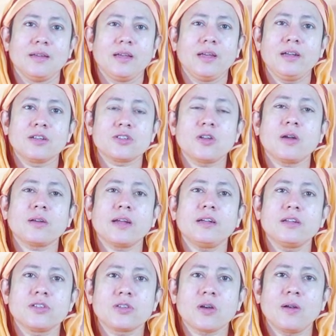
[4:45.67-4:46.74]
He does not get
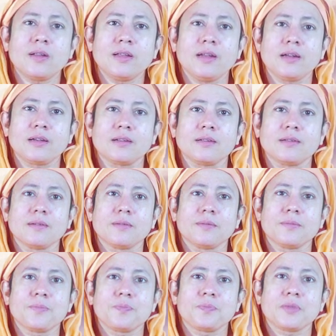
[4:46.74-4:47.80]
dissolved in it.
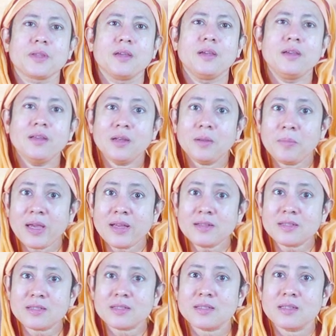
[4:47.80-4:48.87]
He
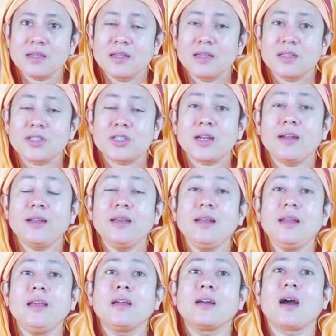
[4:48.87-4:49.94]
remains
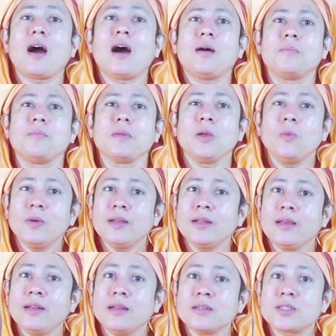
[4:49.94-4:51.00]
steadily calm, even
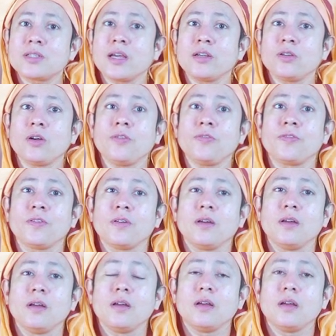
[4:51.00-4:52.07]
in a state of
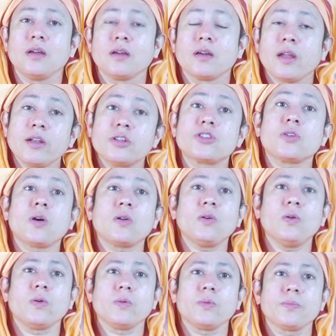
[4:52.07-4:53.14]
great
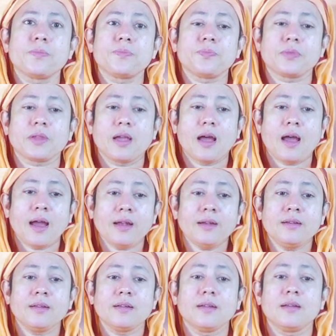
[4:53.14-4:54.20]
sorrow.
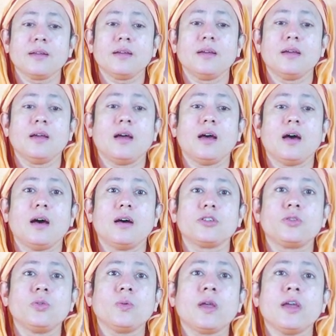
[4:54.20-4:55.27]
And
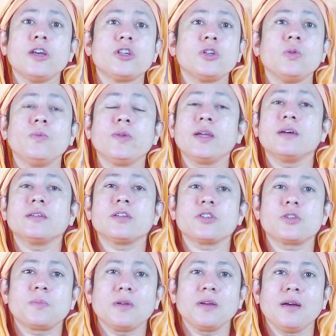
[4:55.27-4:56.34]
sukheshu vigata
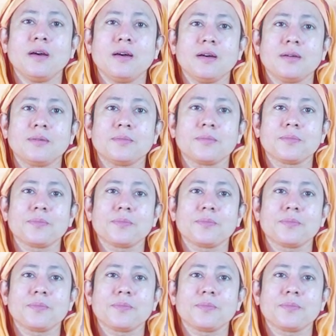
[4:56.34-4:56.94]
sprihaha.